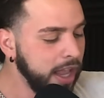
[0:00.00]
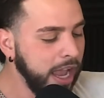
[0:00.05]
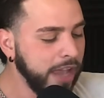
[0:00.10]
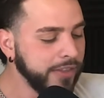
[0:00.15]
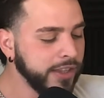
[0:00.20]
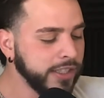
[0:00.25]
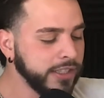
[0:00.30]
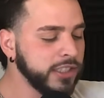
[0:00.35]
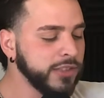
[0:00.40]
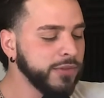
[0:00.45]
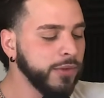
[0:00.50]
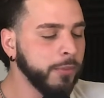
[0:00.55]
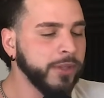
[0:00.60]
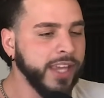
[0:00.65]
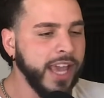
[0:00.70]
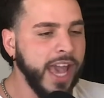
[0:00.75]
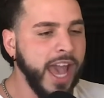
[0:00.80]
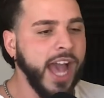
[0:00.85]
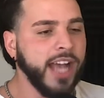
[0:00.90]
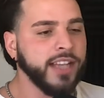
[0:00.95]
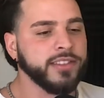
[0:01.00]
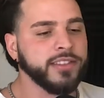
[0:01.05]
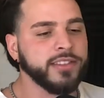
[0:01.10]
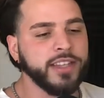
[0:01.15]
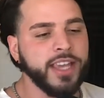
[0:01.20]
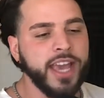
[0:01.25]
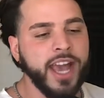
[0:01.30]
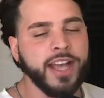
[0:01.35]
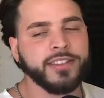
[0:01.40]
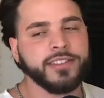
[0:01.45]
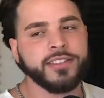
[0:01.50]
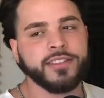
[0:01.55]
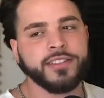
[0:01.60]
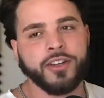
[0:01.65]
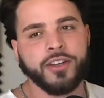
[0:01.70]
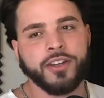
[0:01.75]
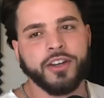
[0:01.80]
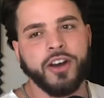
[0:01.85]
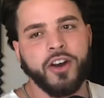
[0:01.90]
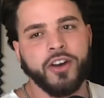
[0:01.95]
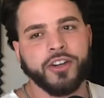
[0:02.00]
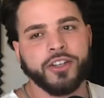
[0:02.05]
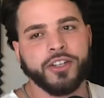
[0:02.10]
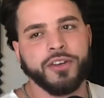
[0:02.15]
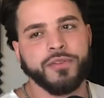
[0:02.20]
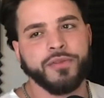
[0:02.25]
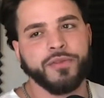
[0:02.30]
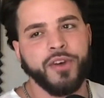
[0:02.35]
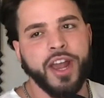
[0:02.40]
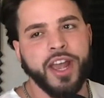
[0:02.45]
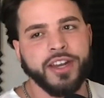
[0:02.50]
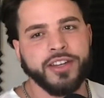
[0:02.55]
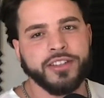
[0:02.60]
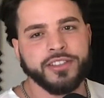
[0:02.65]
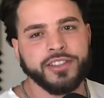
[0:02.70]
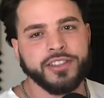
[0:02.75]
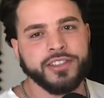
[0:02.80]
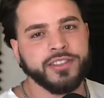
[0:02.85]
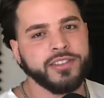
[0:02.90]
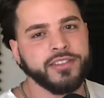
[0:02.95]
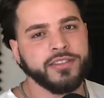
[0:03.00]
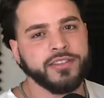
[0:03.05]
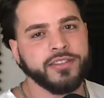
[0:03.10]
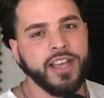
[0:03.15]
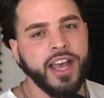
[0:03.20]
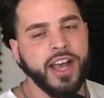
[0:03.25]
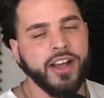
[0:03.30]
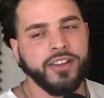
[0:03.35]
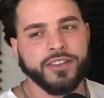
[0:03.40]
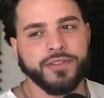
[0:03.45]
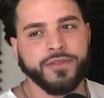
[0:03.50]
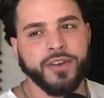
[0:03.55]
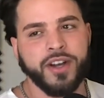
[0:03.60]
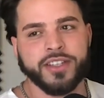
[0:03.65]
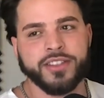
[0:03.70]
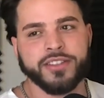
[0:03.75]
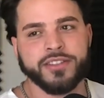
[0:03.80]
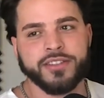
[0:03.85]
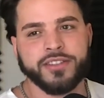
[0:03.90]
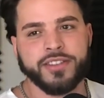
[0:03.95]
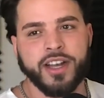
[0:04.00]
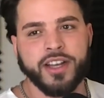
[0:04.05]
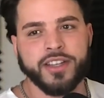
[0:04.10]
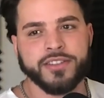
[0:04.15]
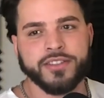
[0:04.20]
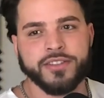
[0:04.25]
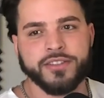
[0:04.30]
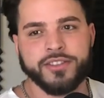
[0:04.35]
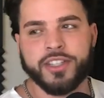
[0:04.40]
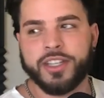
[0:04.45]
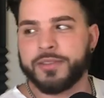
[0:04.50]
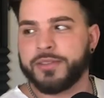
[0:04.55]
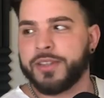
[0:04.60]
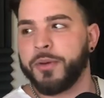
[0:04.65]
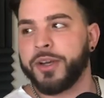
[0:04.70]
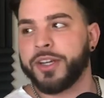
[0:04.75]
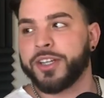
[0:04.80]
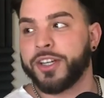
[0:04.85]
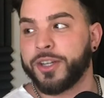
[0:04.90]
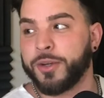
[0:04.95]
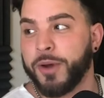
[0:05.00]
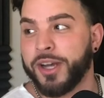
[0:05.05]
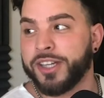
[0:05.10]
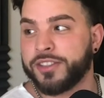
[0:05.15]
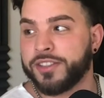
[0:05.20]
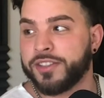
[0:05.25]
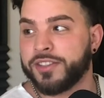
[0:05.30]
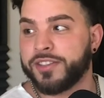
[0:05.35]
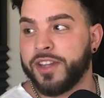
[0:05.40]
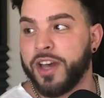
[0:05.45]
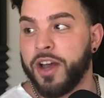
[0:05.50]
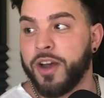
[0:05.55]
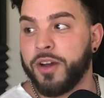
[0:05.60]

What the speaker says: And this is from Cass. Cass is our good friend. She's hella fucking sus. She comes up with good questions, though.